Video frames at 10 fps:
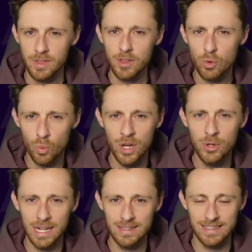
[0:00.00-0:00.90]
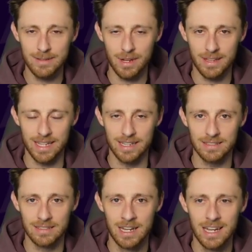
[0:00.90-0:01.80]
when you get a team like
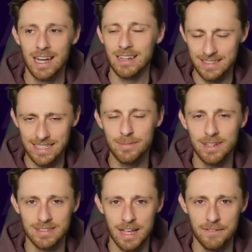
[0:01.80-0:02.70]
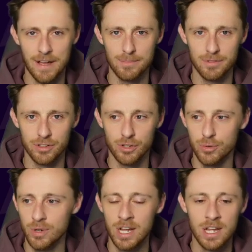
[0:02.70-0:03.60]
this, a team like Southampton,
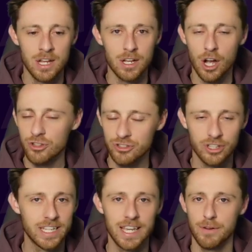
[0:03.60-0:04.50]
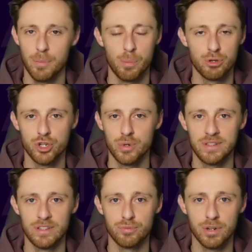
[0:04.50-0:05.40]
who are just going to give up
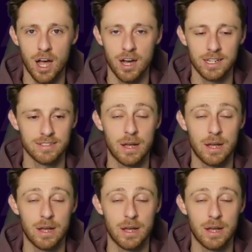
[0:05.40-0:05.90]
opportunities regardless.